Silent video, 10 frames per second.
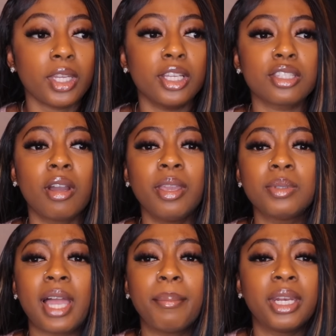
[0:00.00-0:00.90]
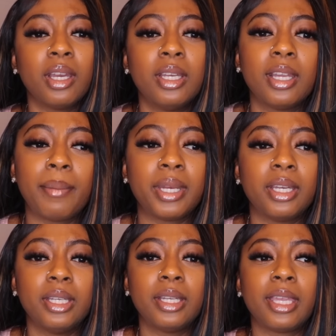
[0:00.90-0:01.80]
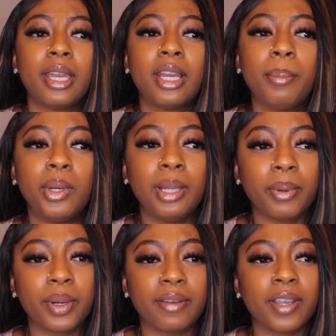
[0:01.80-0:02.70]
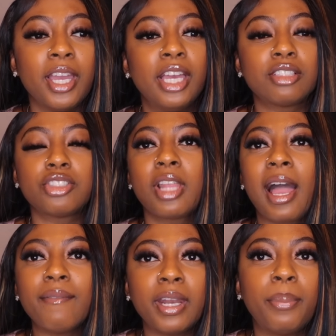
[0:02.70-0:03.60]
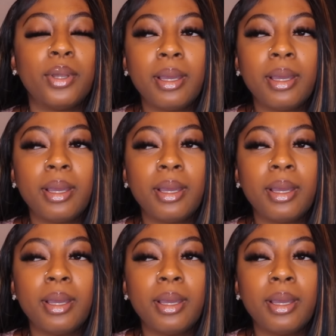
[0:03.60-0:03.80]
So he was like, I'm in the hood. Yeah, come pull up or whatever. So she like, I'm gonna pull